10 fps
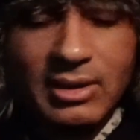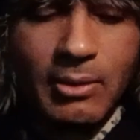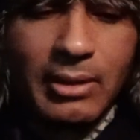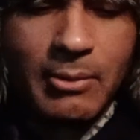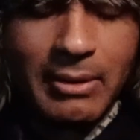
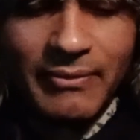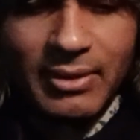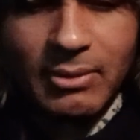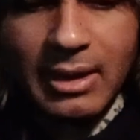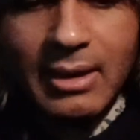down at
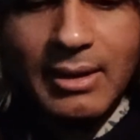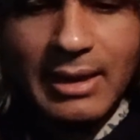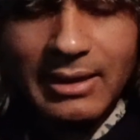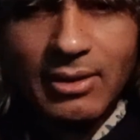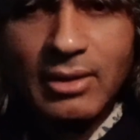Whitfield,
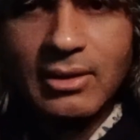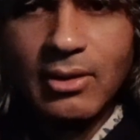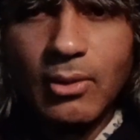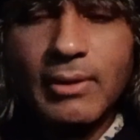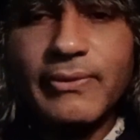then they're on the
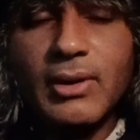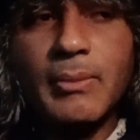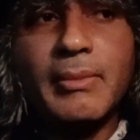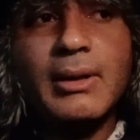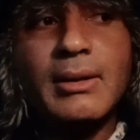road
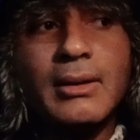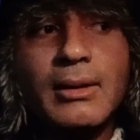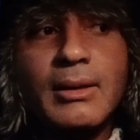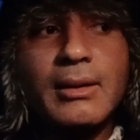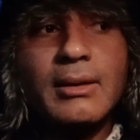from
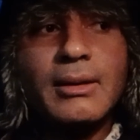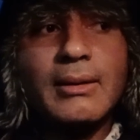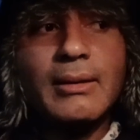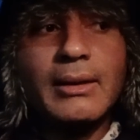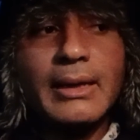
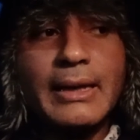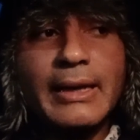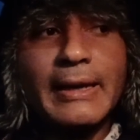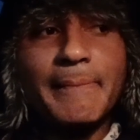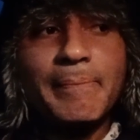the